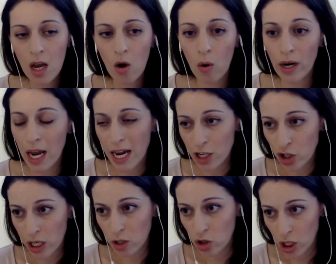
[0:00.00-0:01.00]
or an
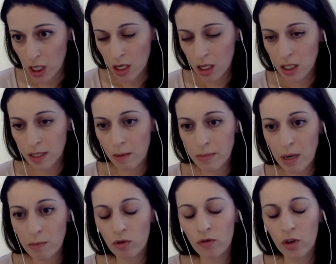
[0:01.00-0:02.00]
HSG,
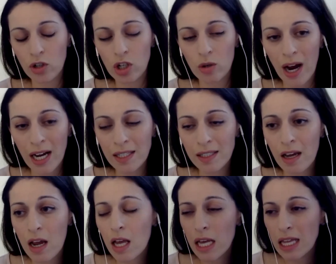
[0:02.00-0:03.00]
sometimes referred to as.
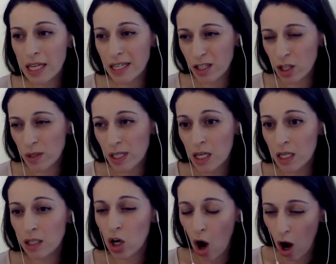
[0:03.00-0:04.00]
This
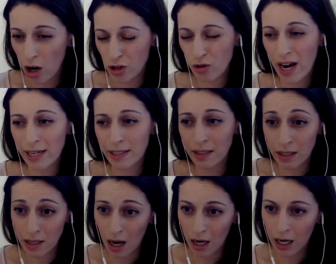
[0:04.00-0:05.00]
uses contrast
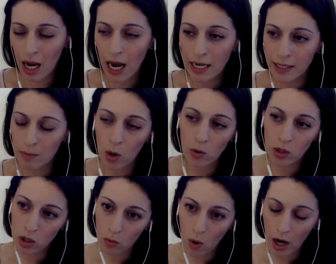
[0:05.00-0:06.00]
dye as opposed
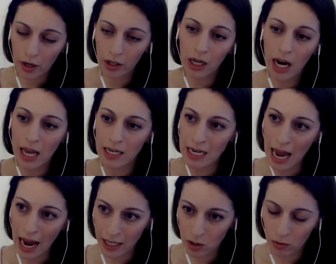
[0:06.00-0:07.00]
to water and an
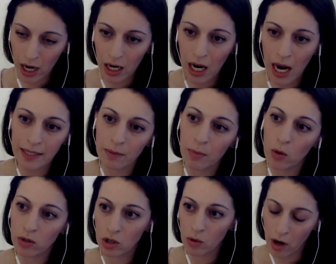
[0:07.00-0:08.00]
X-ray as
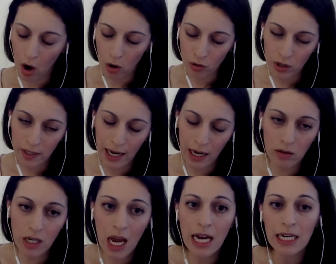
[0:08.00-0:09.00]
opposed to an
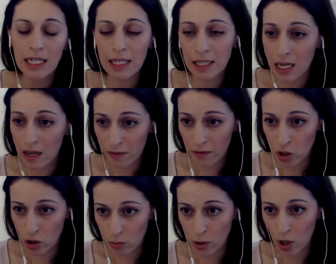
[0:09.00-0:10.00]
ultrasound to see if the
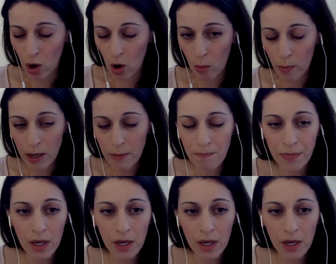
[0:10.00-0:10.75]
tubes are open.